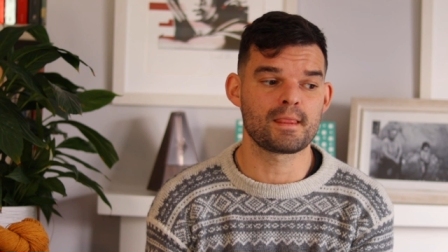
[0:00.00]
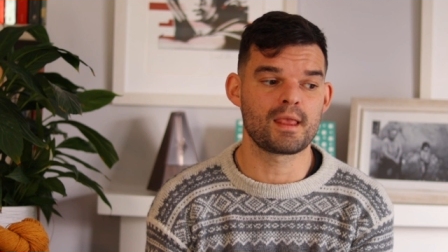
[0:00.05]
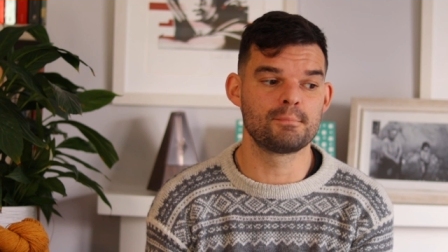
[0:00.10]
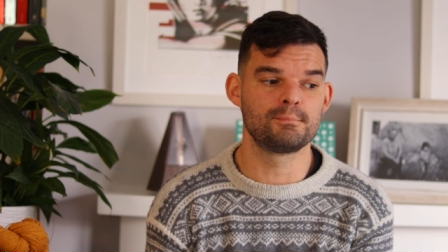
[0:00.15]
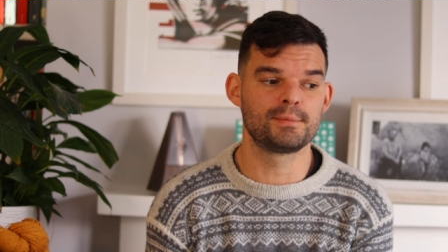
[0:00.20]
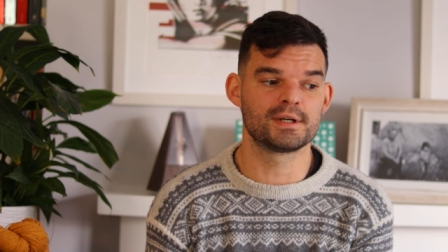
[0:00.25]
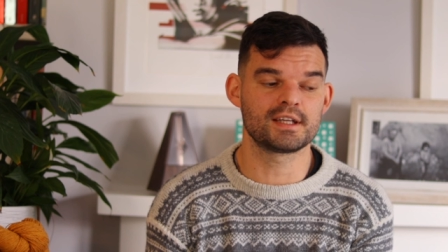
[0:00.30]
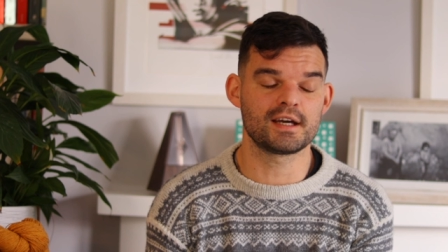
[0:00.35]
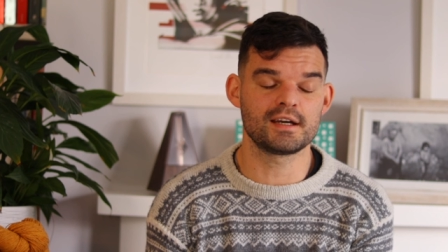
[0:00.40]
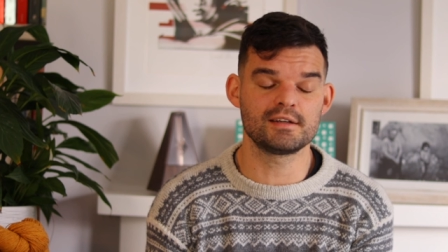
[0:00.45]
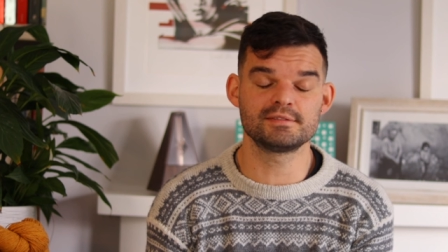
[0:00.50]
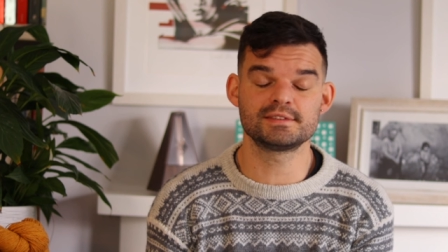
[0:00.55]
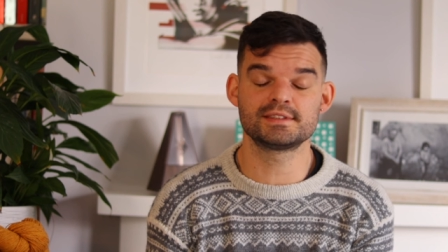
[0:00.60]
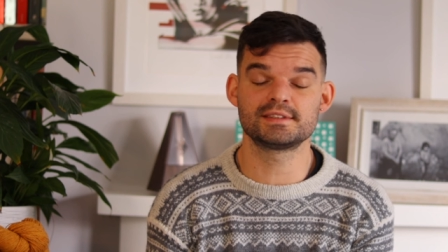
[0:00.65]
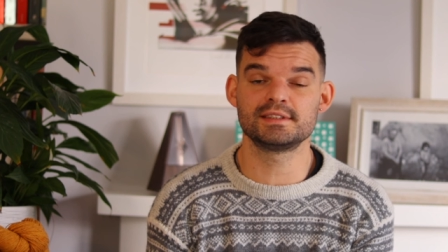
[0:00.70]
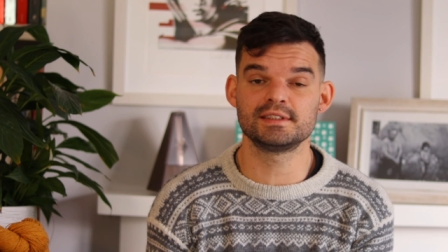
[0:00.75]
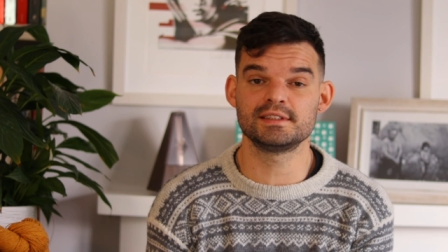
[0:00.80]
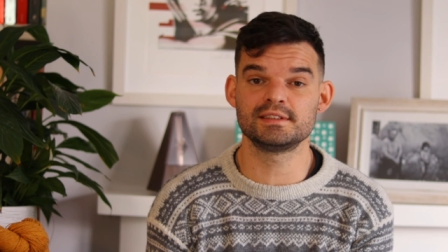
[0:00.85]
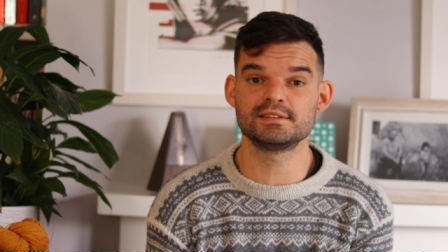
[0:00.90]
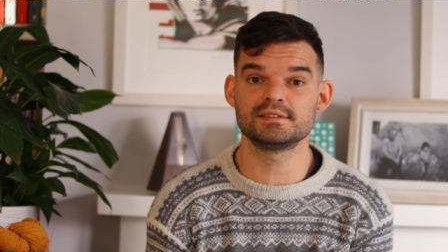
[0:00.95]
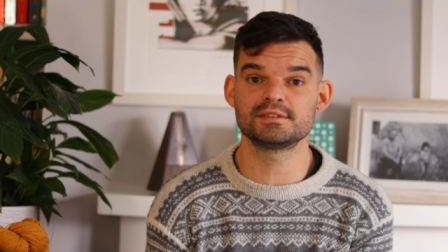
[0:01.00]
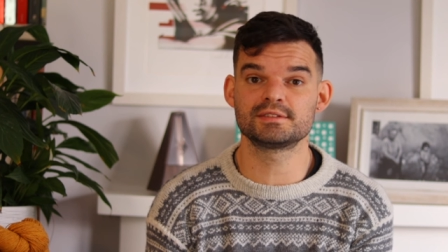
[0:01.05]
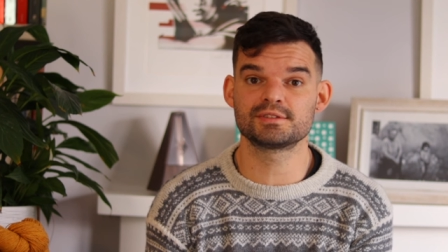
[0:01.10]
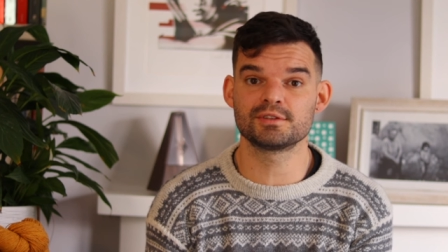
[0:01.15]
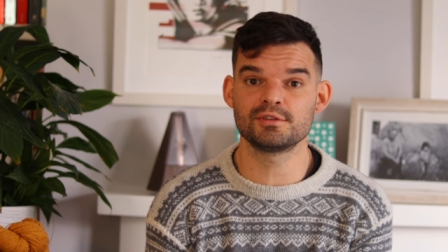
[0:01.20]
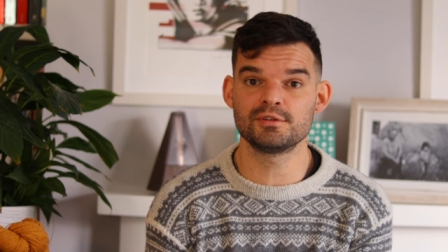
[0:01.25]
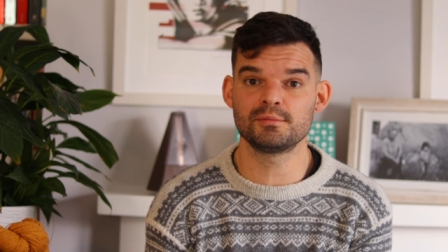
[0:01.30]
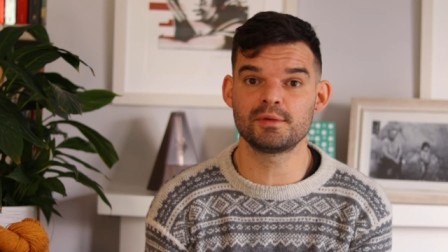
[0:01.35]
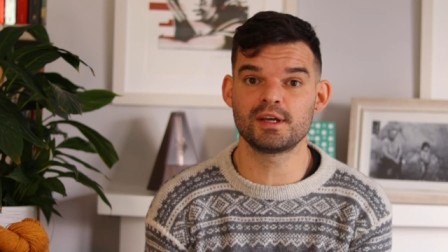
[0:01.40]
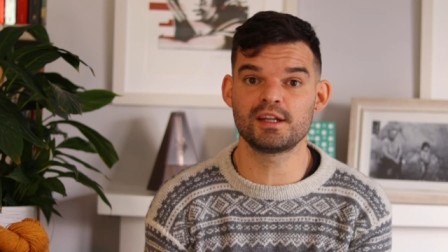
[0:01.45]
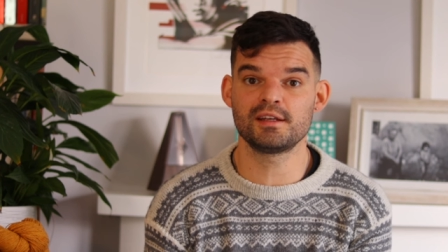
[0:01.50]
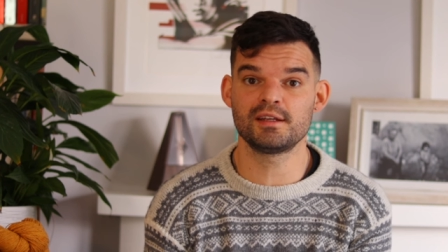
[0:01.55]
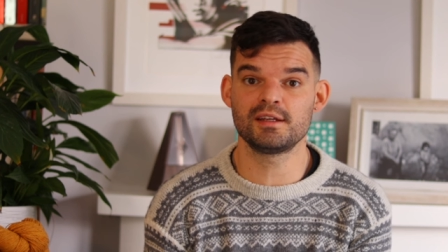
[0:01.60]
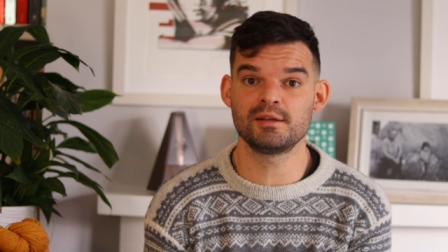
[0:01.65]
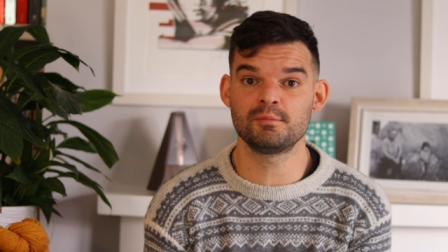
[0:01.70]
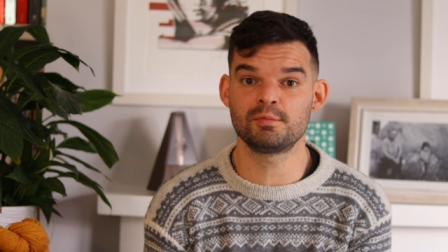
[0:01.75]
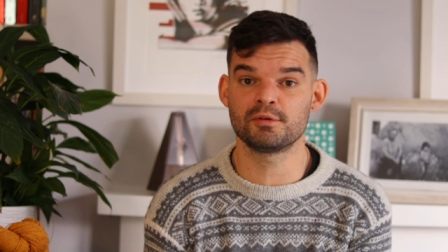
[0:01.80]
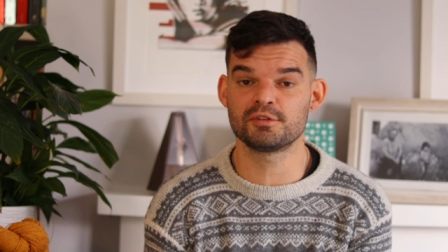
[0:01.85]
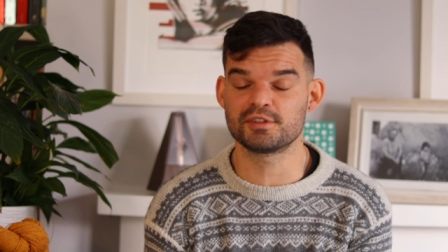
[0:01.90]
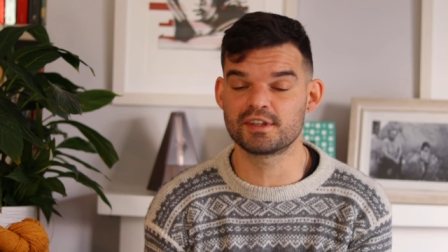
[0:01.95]
but I've seen so
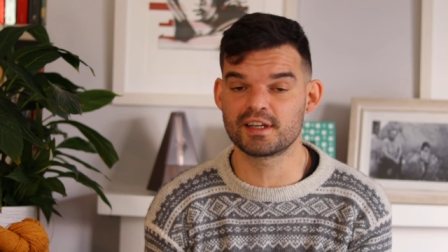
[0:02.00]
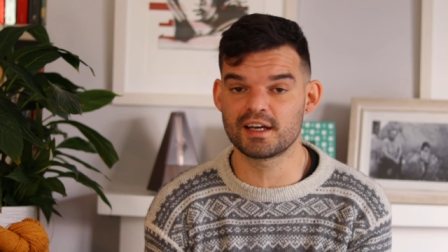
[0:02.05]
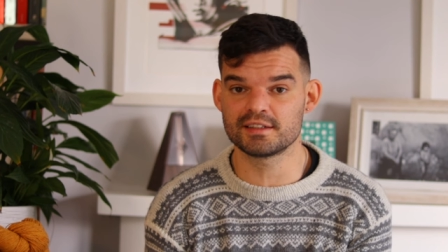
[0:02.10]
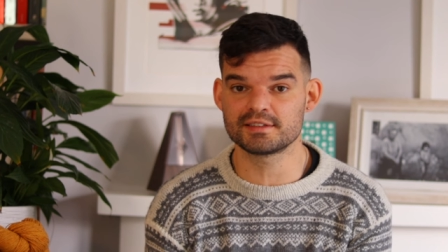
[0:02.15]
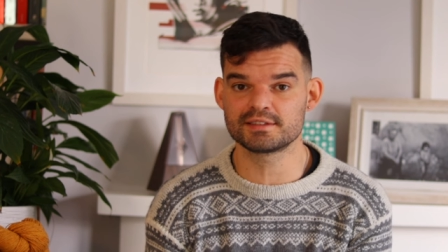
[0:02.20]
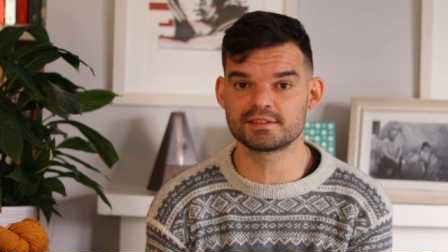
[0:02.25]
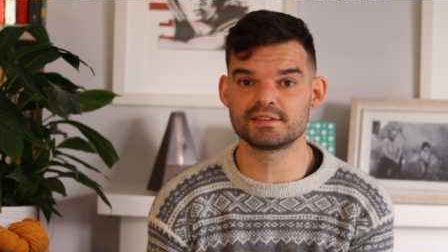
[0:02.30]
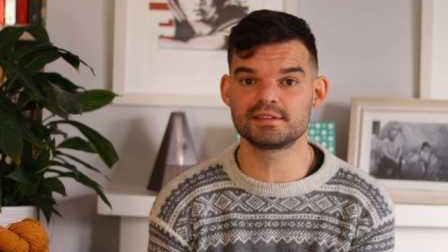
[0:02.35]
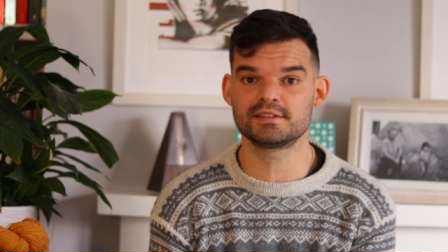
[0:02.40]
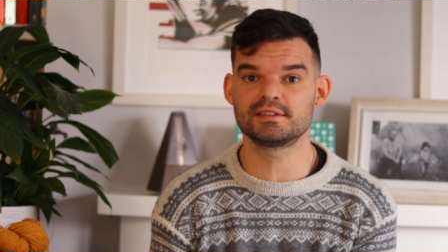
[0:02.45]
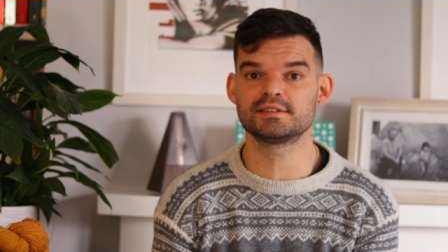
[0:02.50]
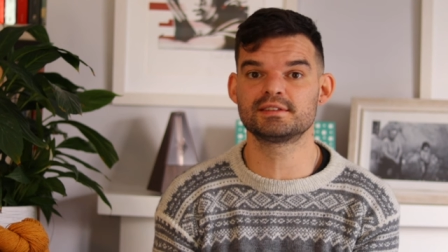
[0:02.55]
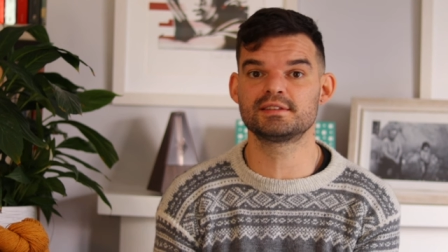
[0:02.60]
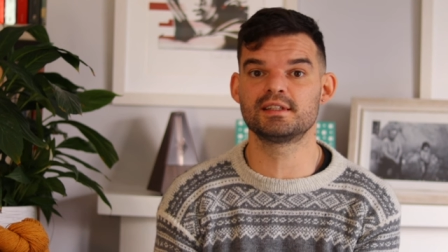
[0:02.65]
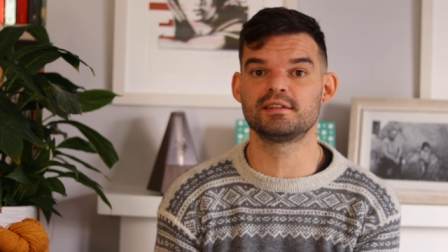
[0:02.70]
many podcasters